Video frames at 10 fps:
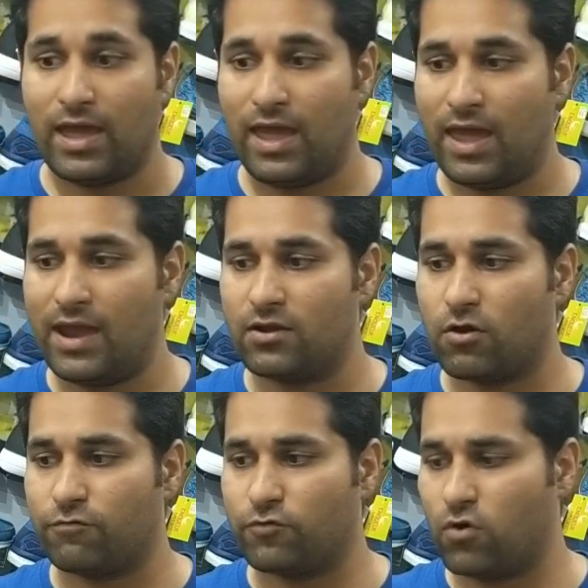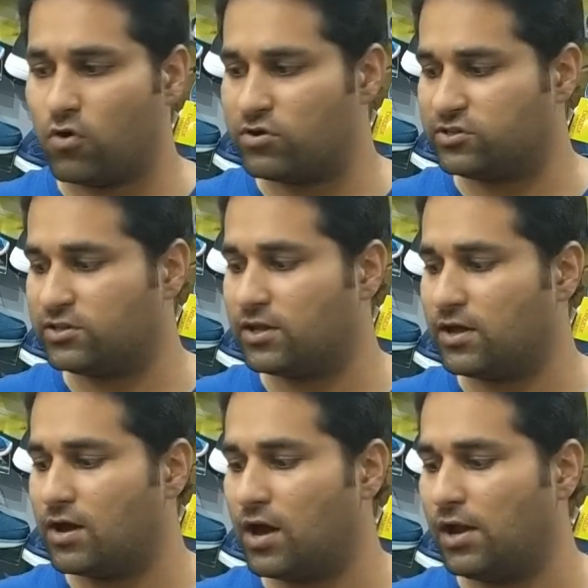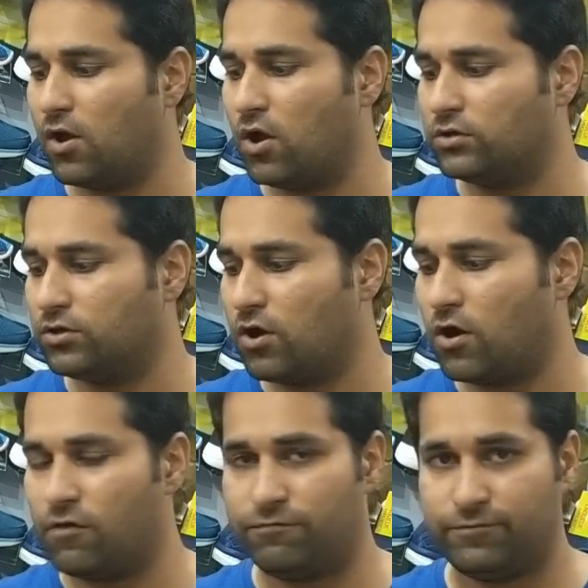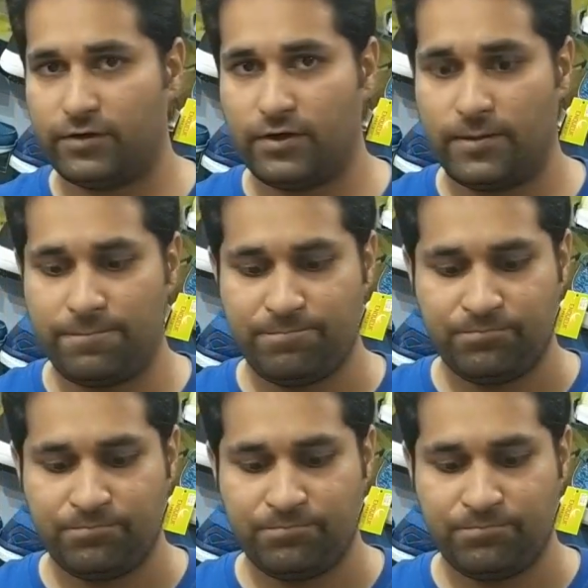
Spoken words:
and of course a lot of